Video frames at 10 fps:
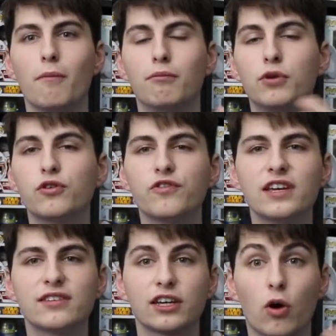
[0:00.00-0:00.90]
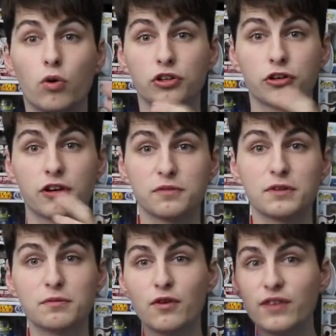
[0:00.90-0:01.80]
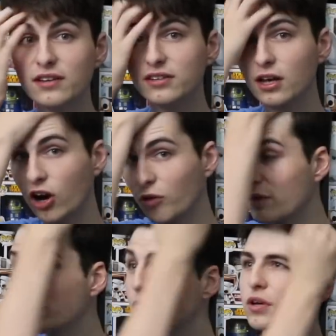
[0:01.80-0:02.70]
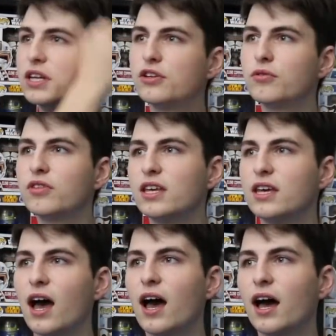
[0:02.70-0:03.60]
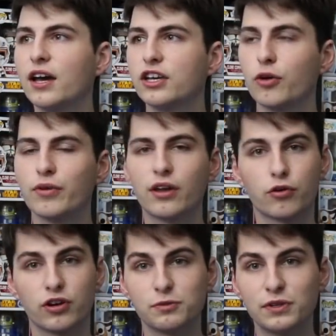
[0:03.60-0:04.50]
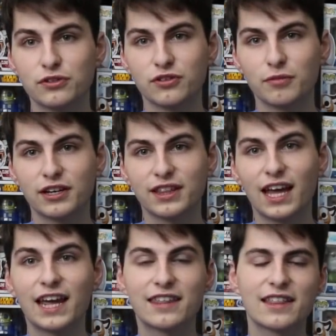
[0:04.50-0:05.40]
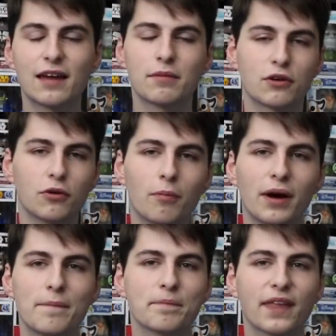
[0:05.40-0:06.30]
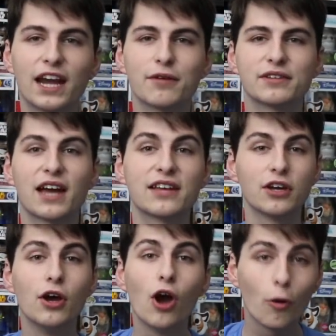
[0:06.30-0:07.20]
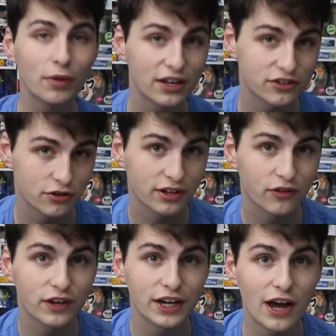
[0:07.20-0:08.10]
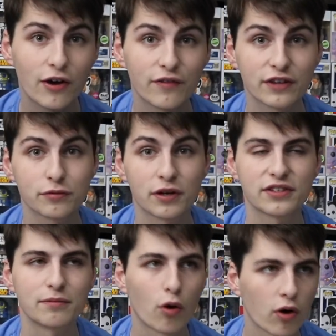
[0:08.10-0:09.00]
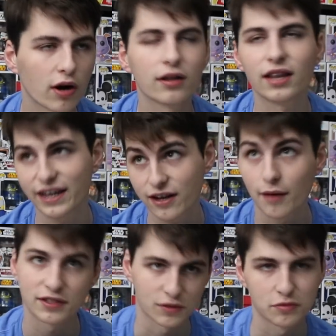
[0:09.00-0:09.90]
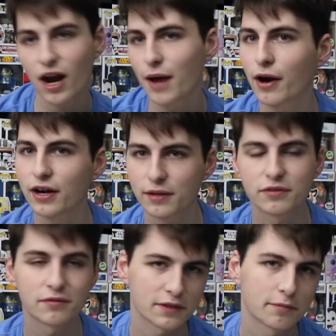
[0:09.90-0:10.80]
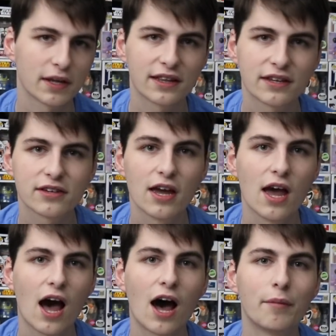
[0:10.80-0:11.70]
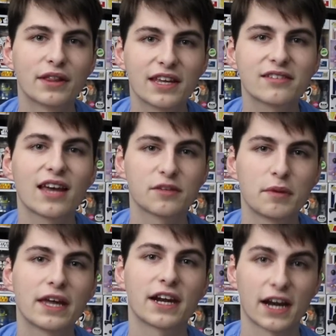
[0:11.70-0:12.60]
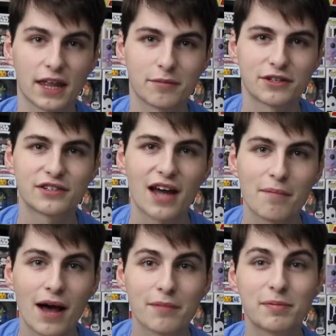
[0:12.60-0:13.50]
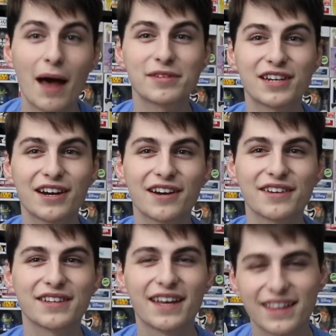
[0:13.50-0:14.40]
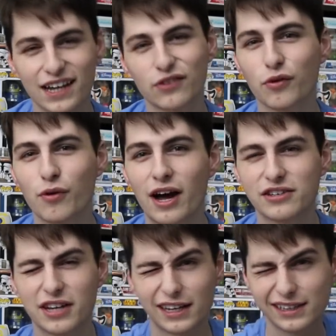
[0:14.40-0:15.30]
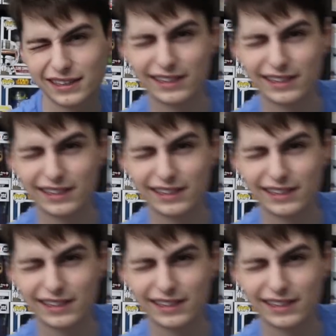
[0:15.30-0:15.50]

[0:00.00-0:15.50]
movies, like older Christmas movies, or maybe redo the A Year Without Christmas or something like that. I think that'd be cool. But anyways, guys, hope you guys enjoyed this video. If you guys want to see more, like, comment, subscribe. I already explained this, but this has been another episode of Top Pops Popsters. Thanks for watching.